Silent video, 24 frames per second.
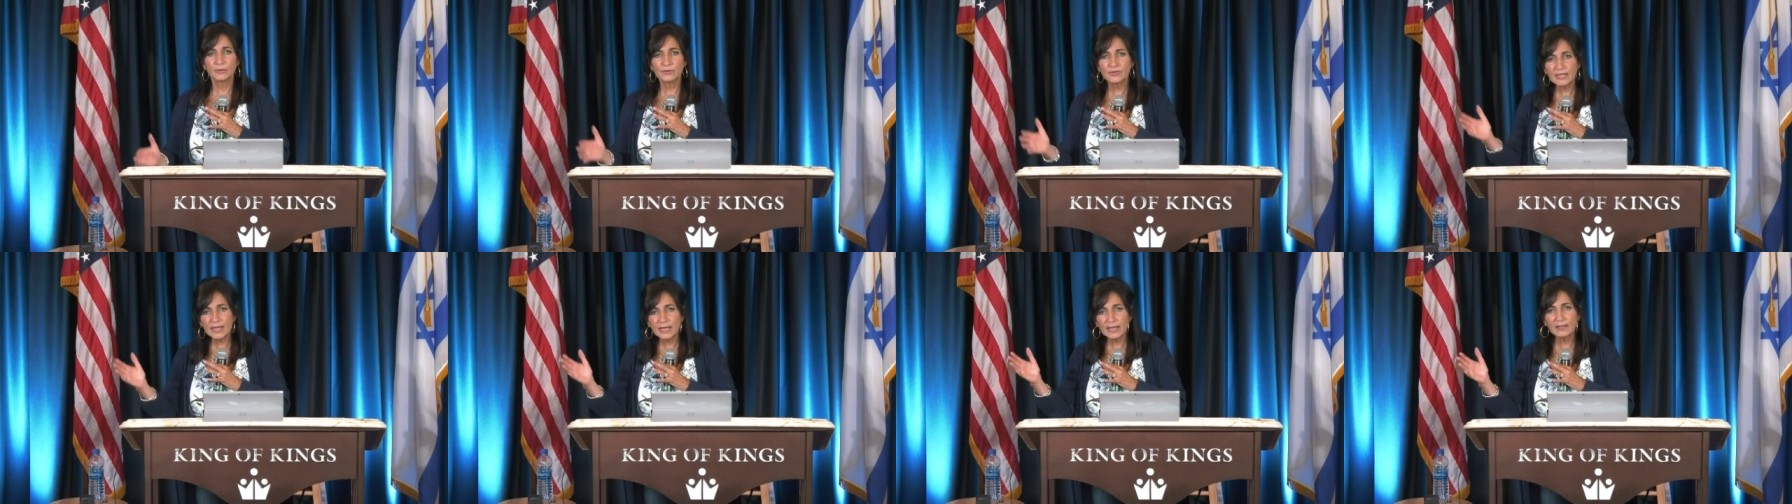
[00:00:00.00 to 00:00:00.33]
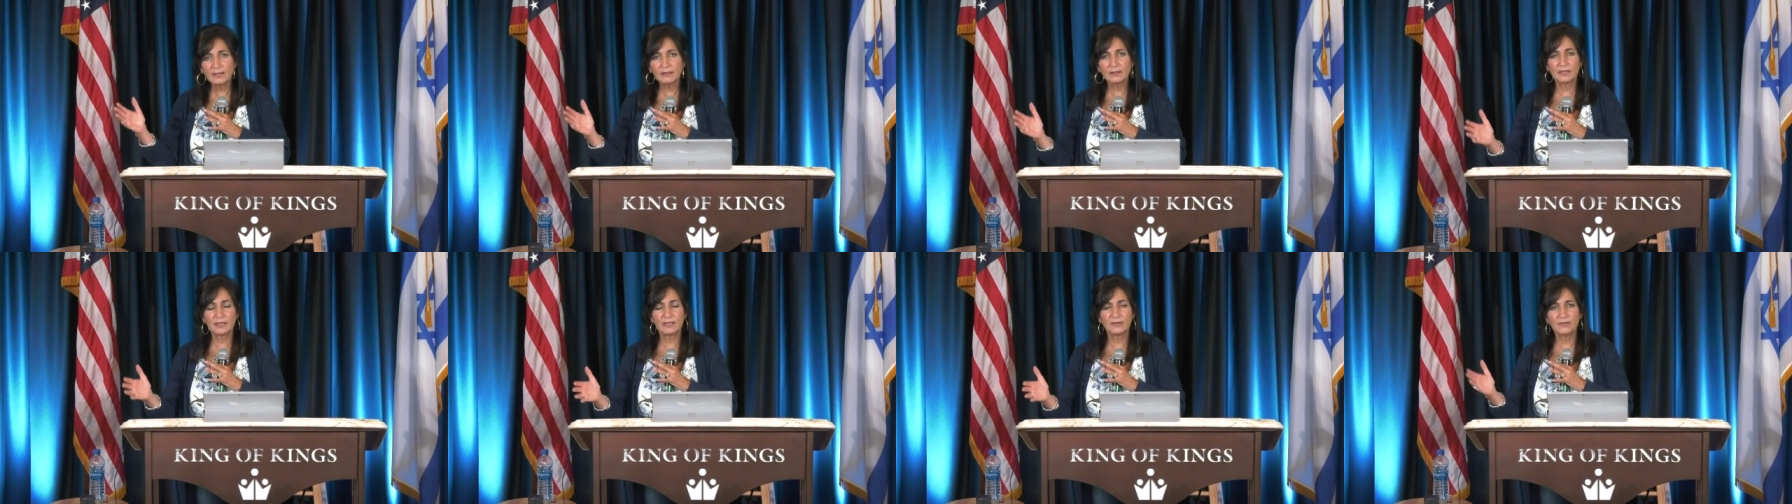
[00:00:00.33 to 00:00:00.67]

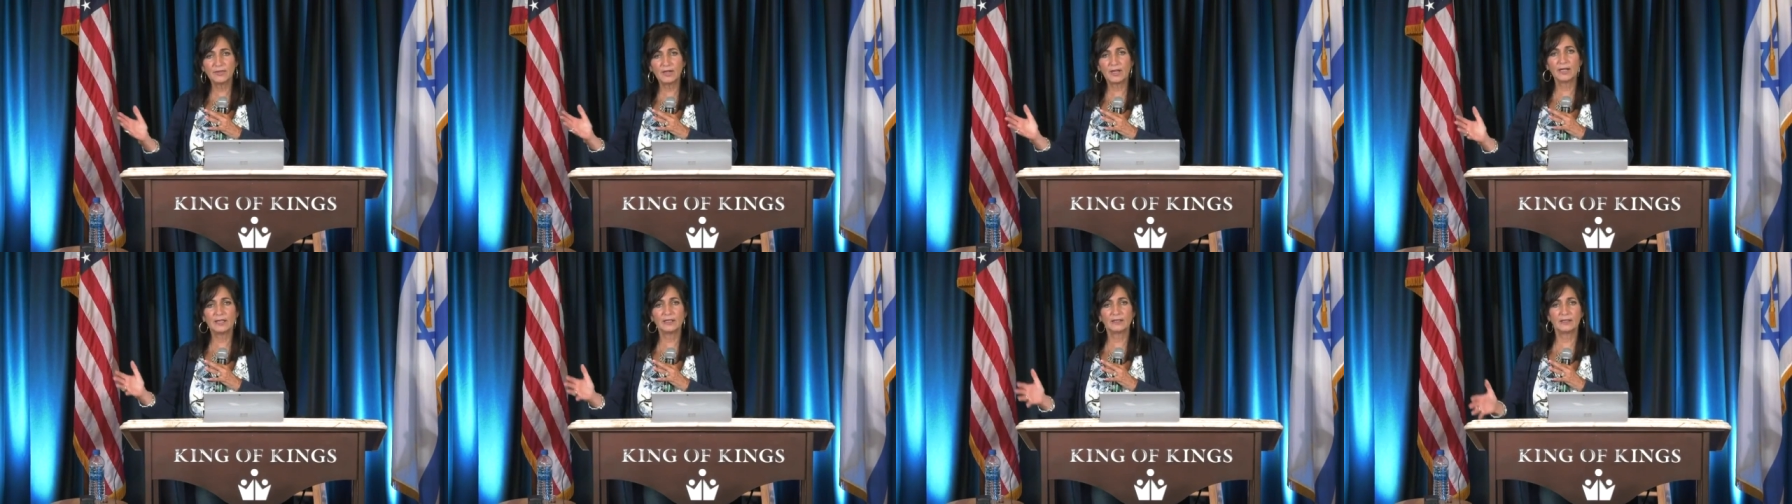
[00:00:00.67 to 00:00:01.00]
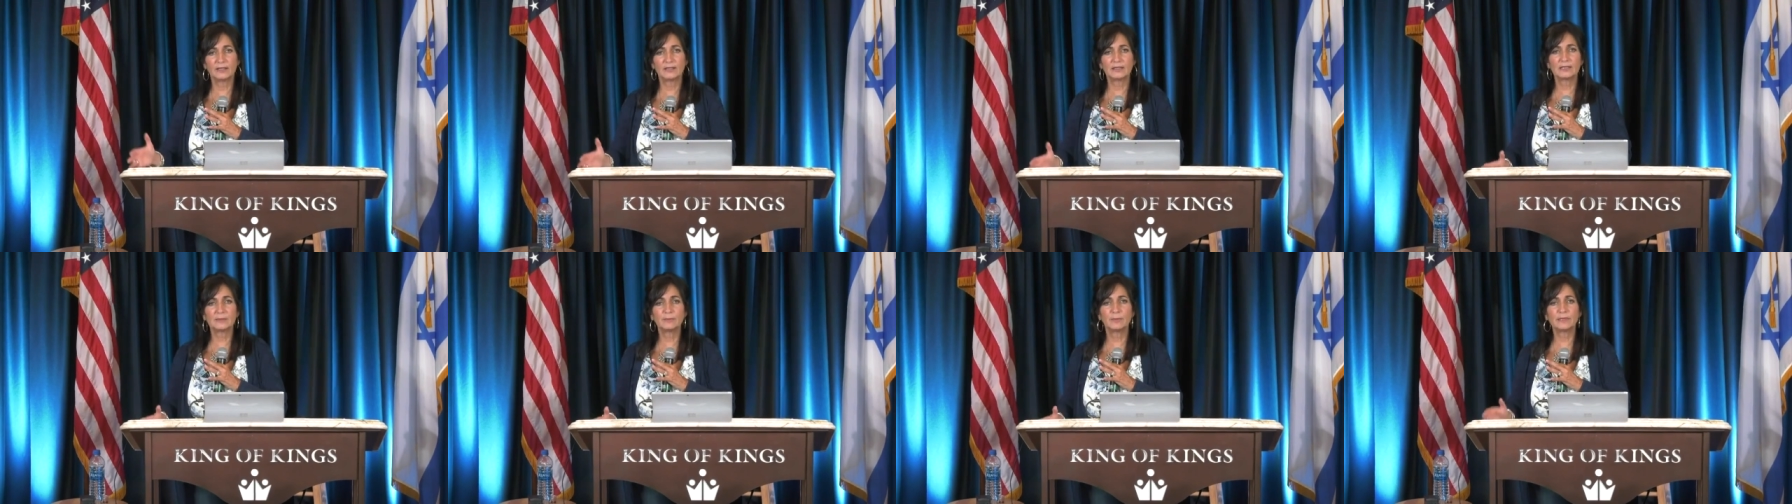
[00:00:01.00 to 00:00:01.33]
brutality,
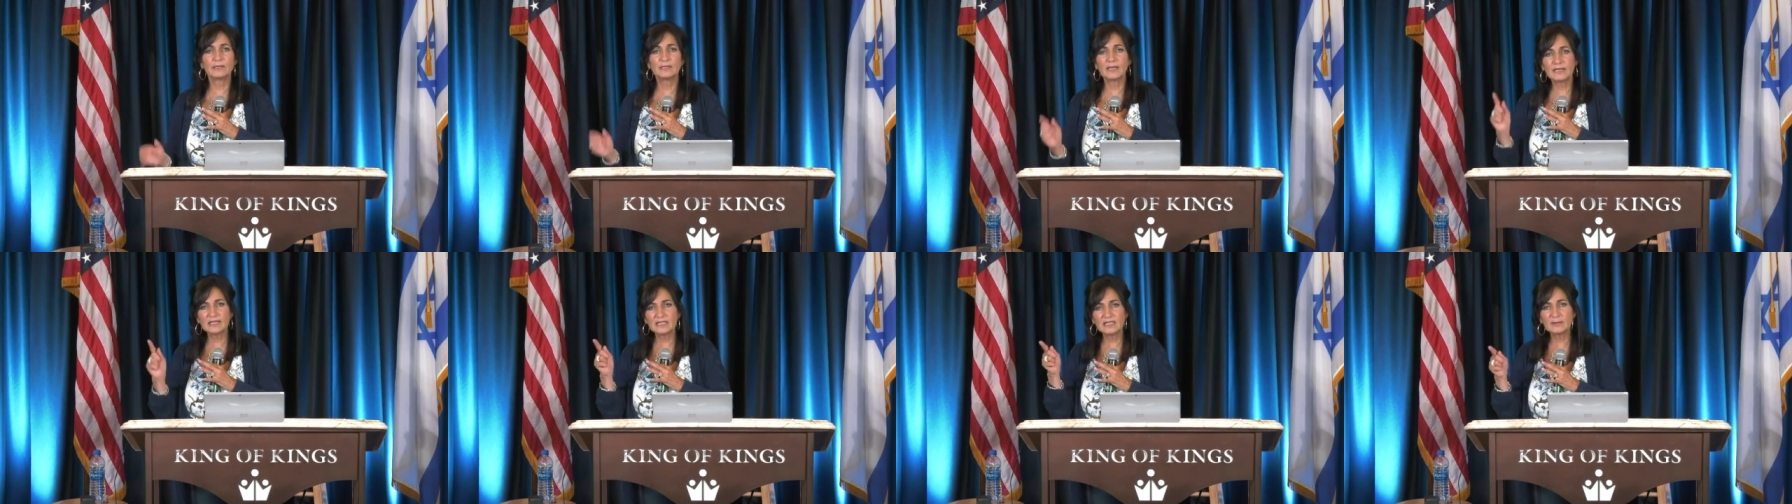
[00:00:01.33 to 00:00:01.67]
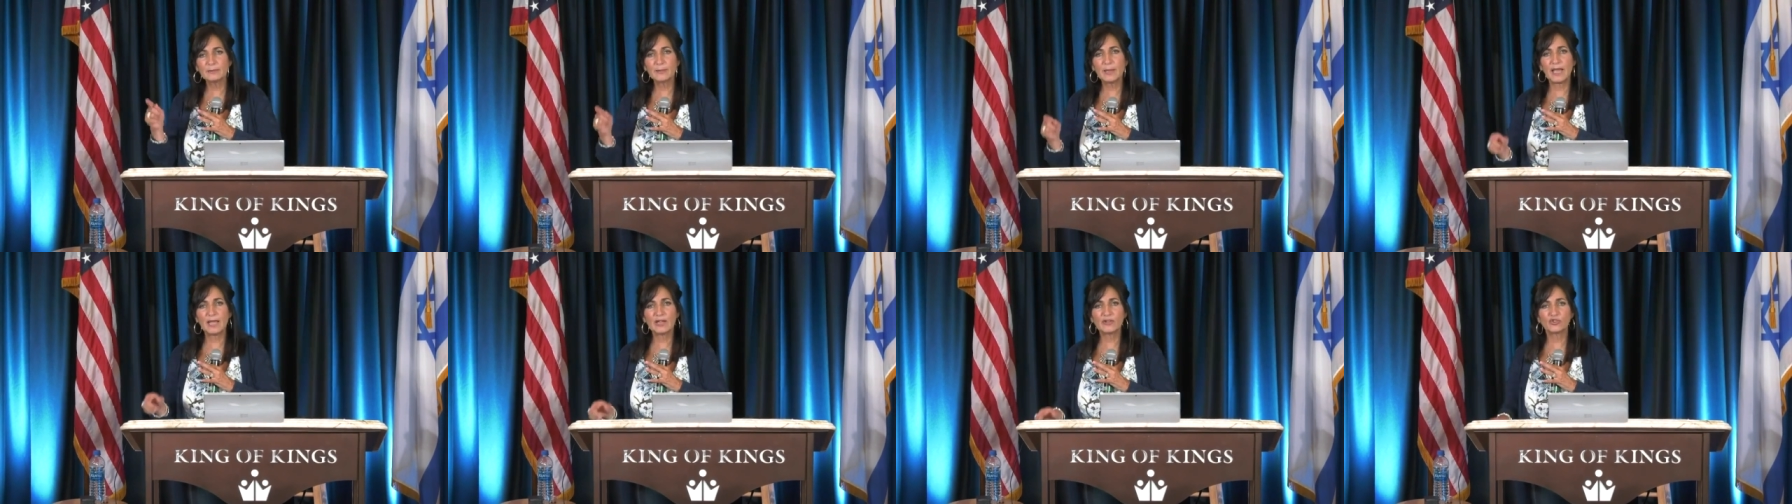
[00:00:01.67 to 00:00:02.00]
violence. But
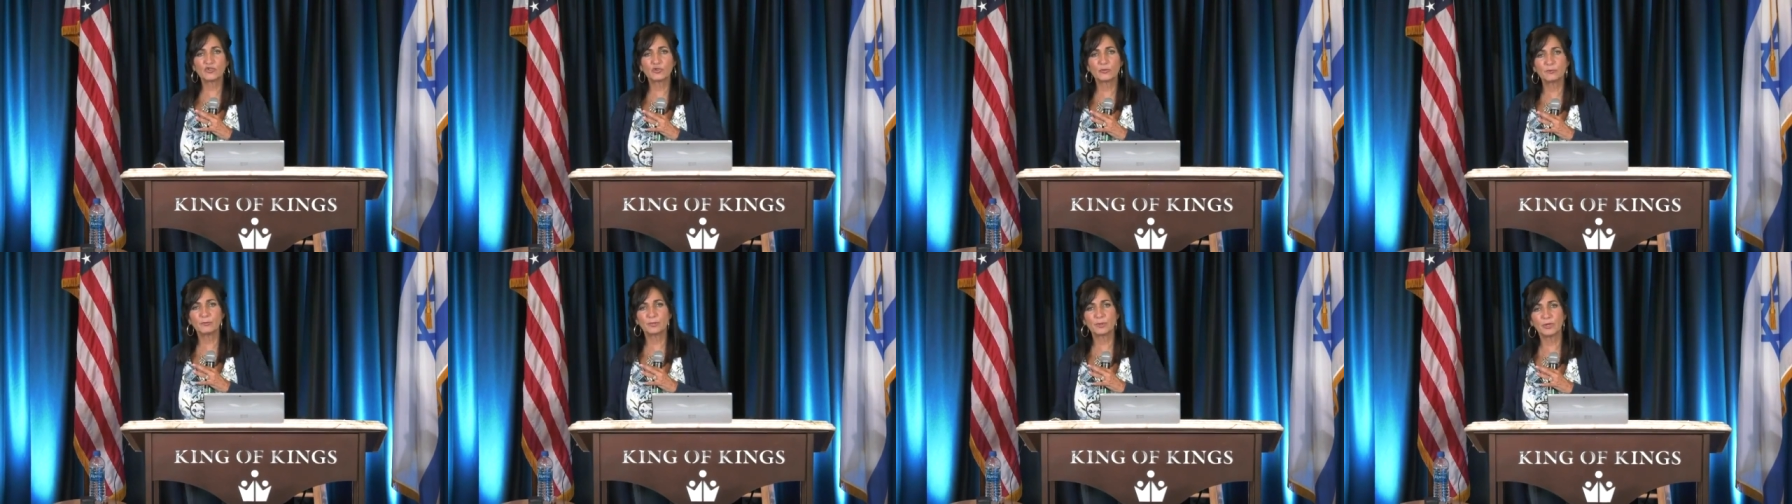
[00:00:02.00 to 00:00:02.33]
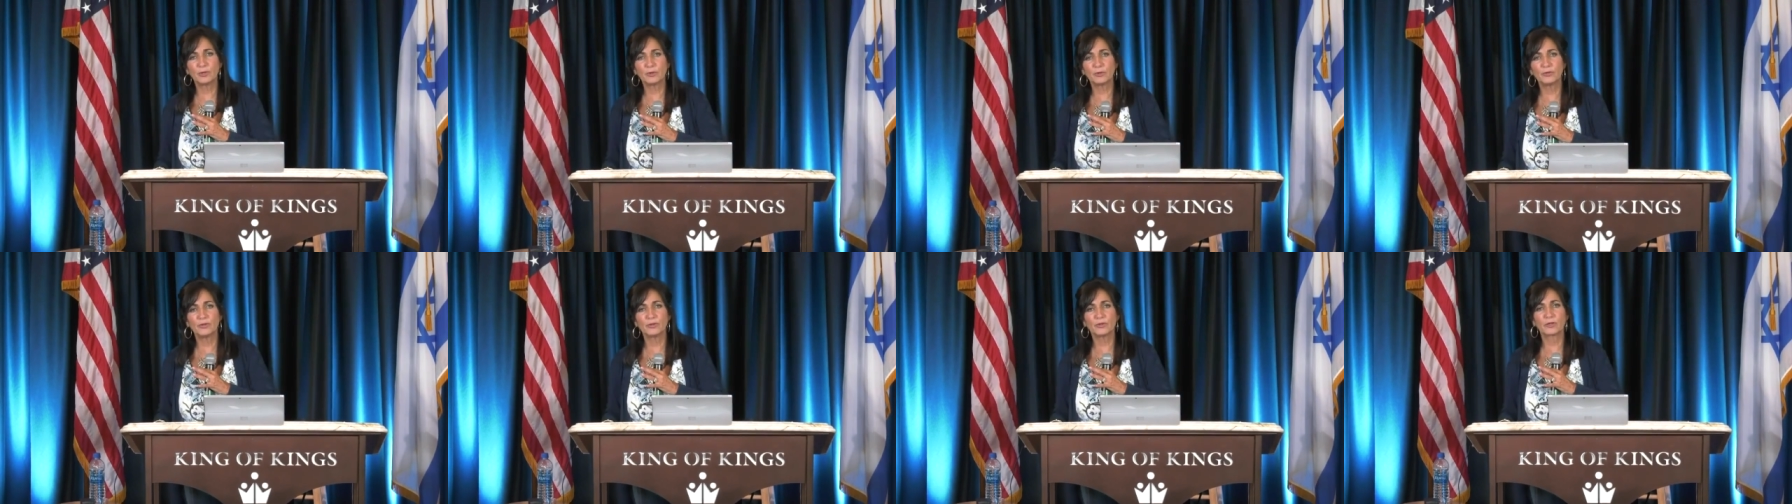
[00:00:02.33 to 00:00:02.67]
they smashed
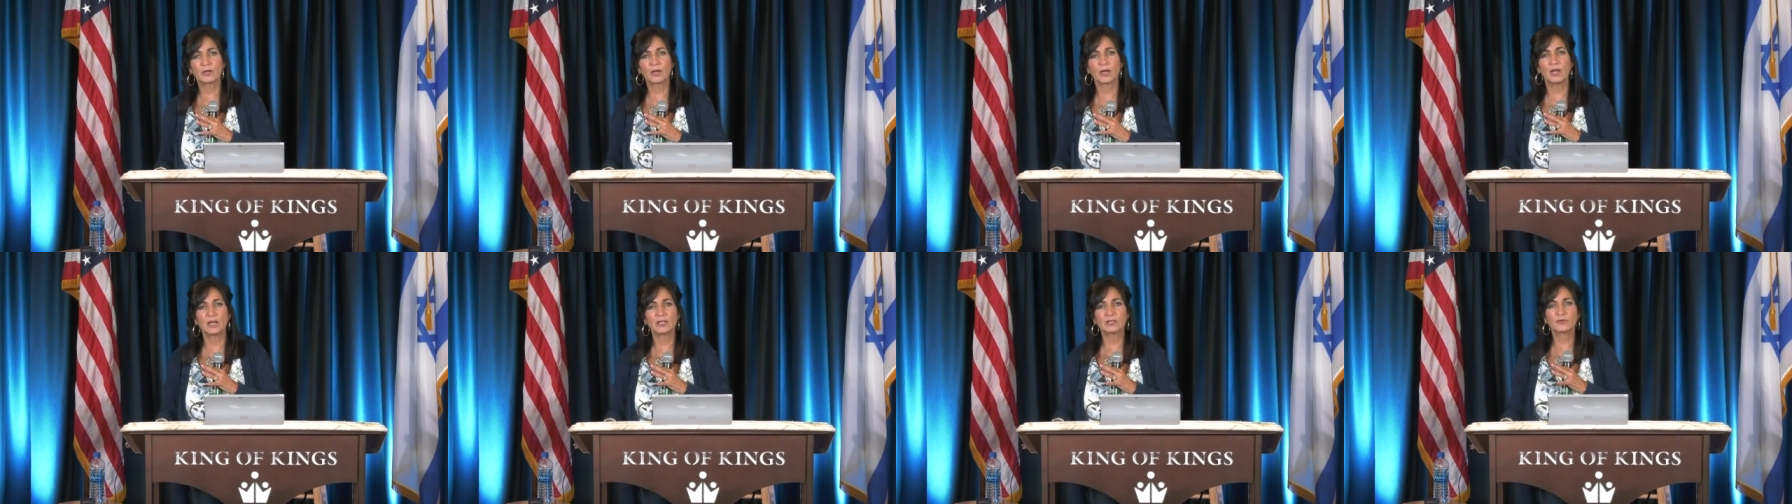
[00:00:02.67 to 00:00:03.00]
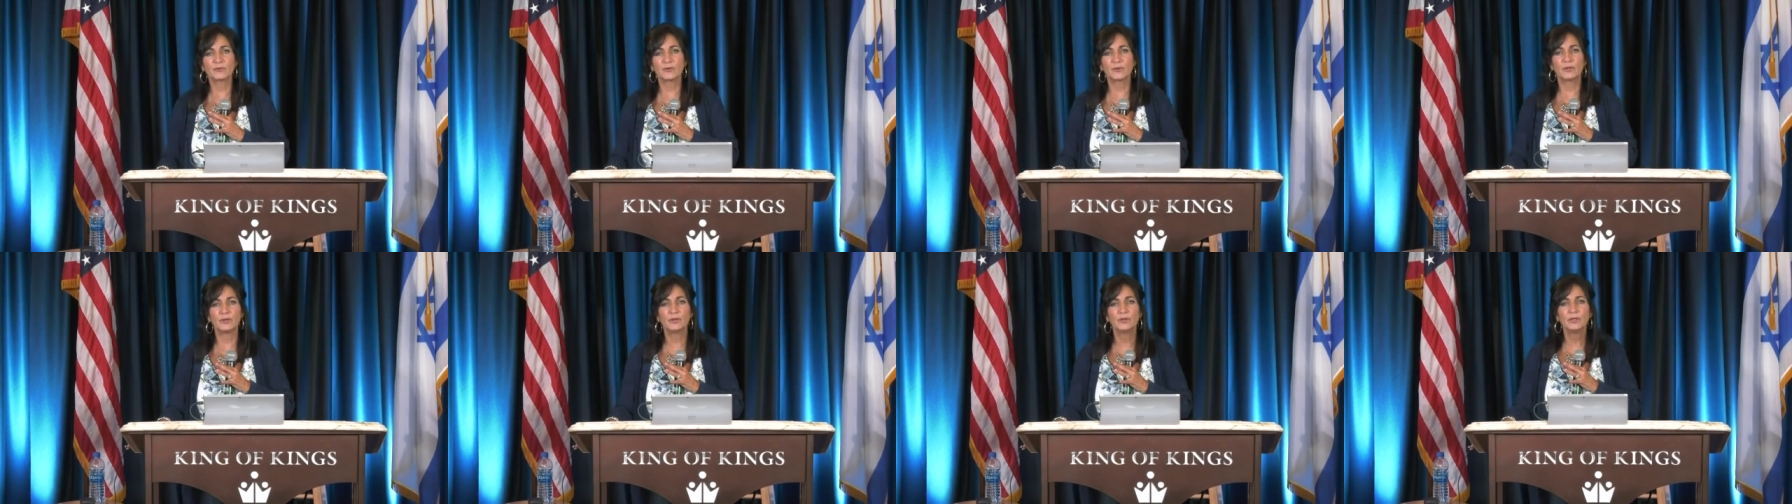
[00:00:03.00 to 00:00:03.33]
and burned their
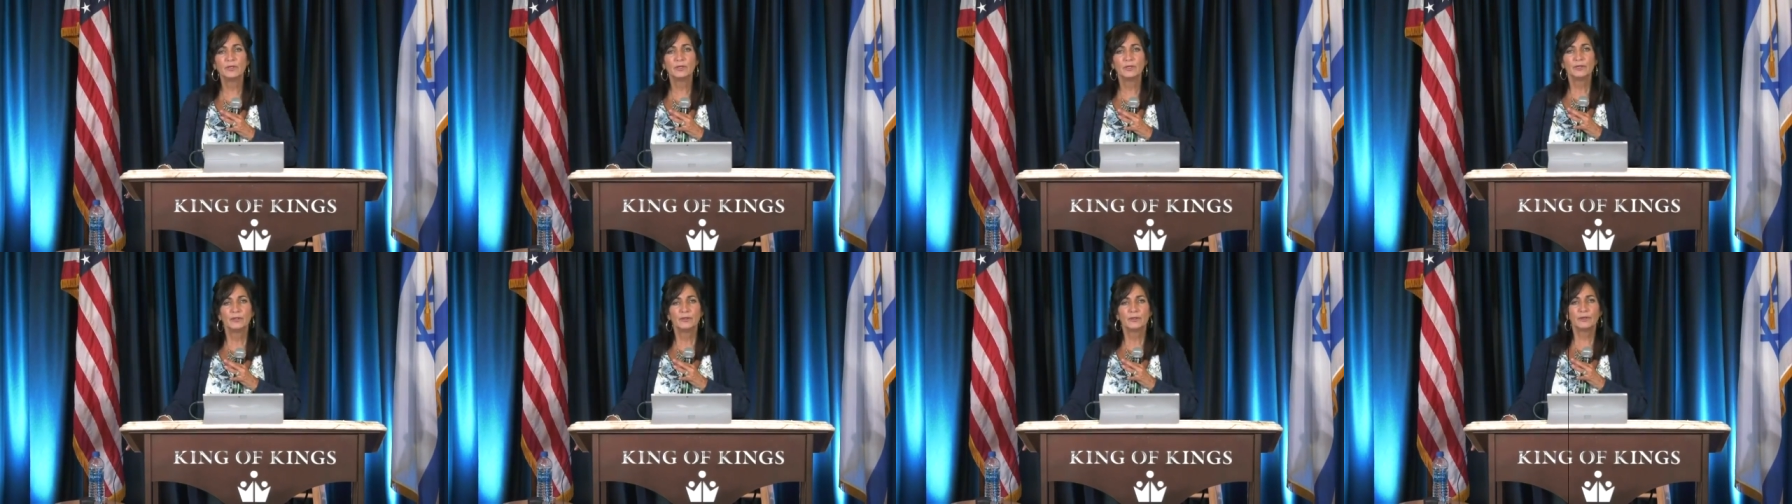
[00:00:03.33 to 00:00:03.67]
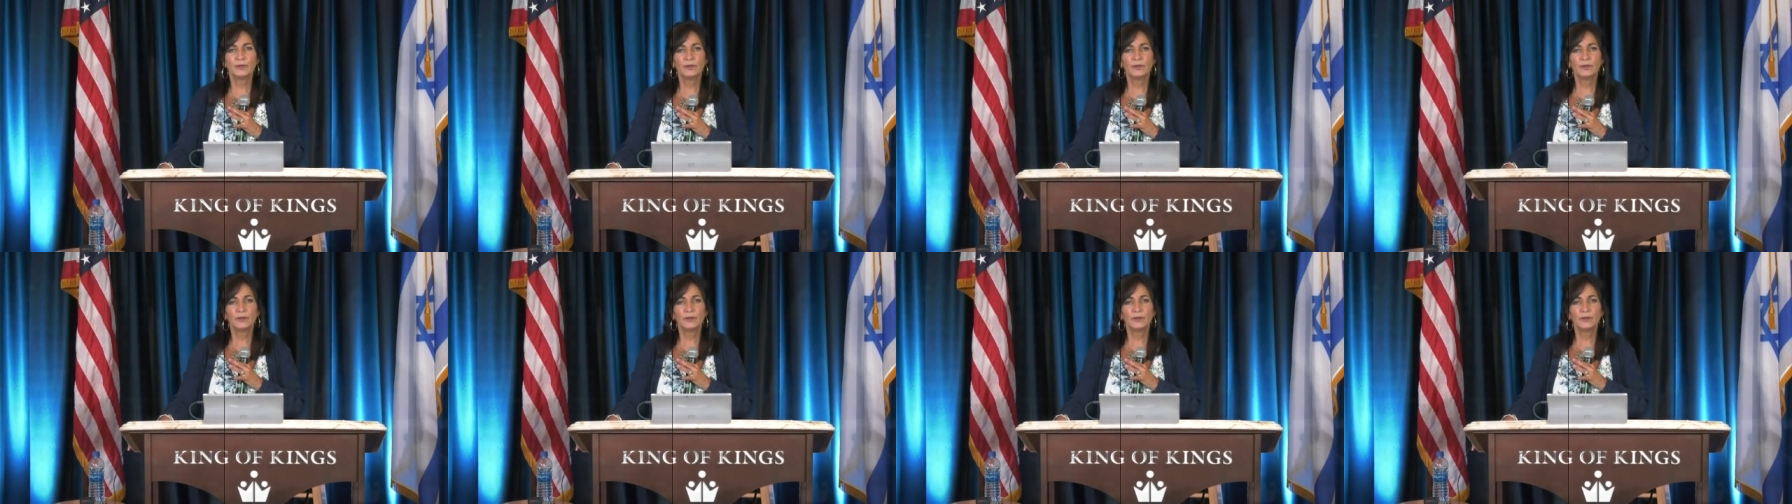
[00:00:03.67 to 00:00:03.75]
gods, for